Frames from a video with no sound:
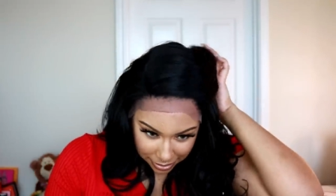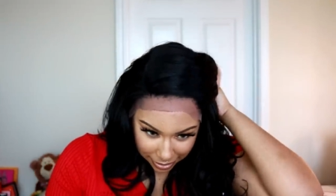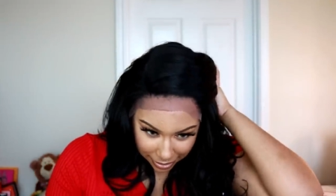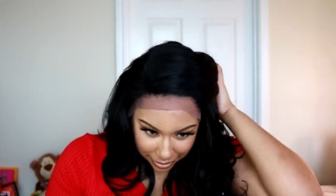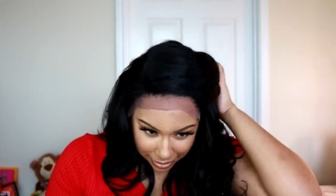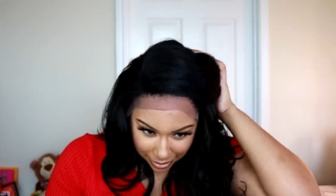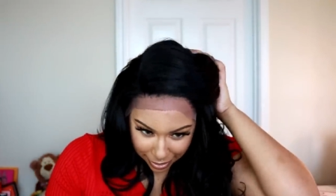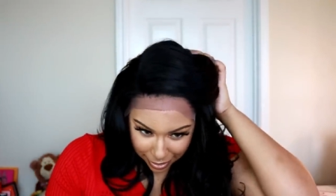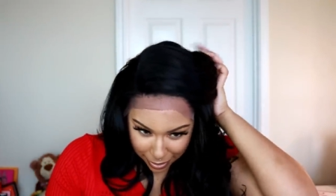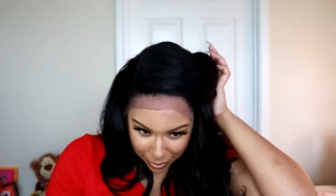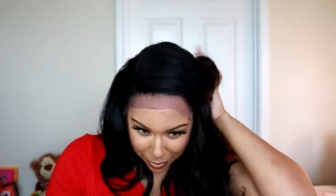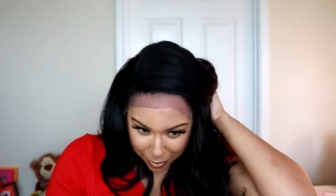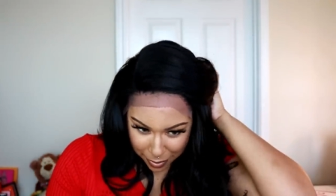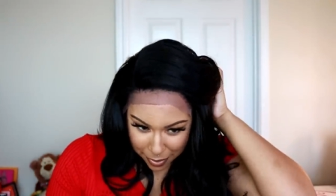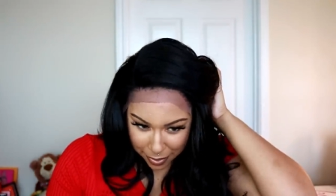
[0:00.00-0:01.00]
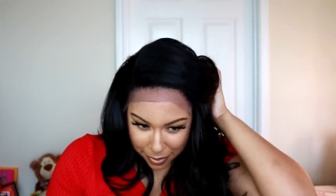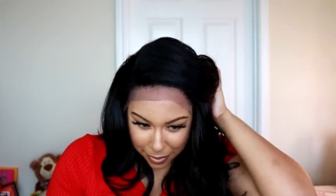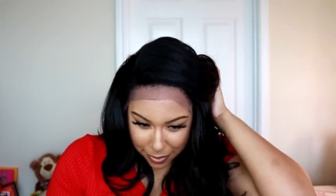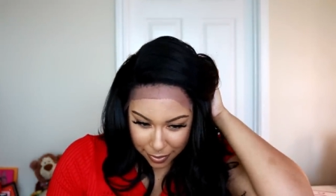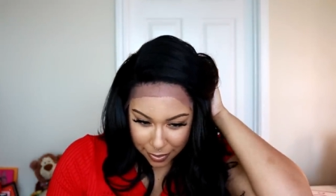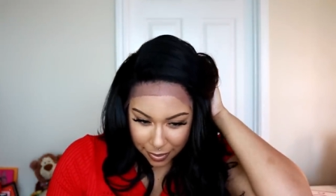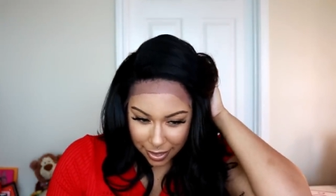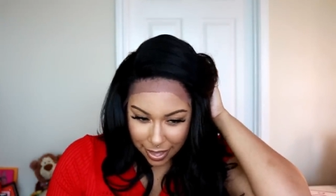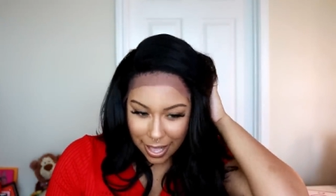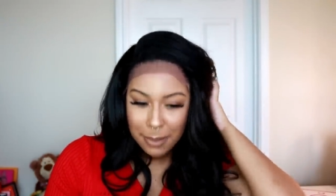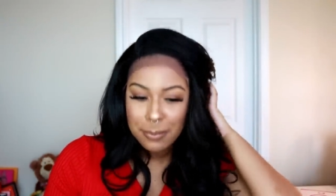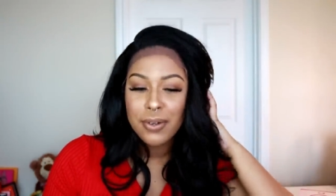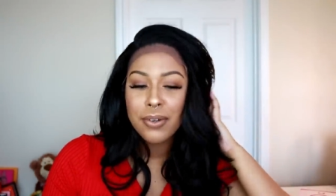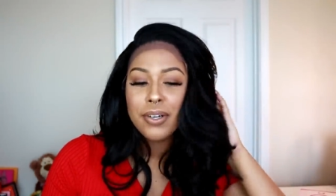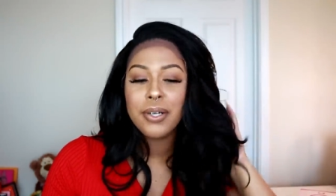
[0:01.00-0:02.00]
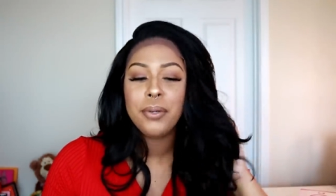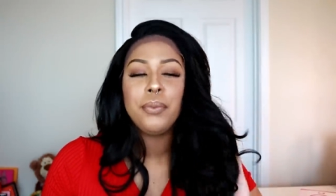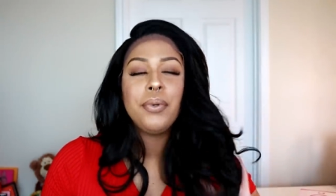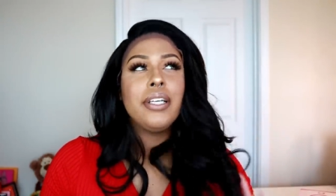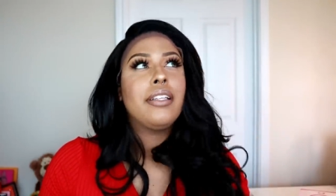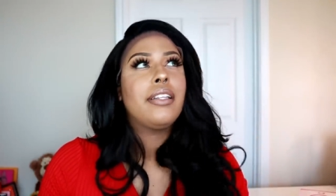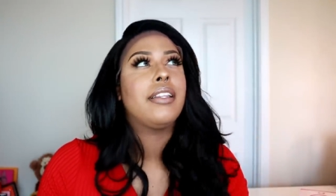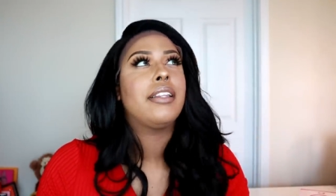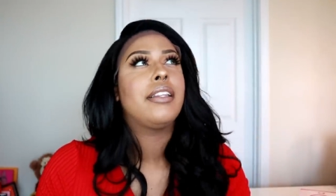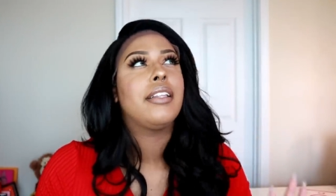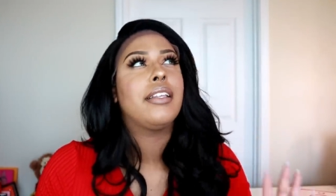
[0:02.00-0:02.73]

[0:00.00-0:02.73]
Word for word: and I'm going with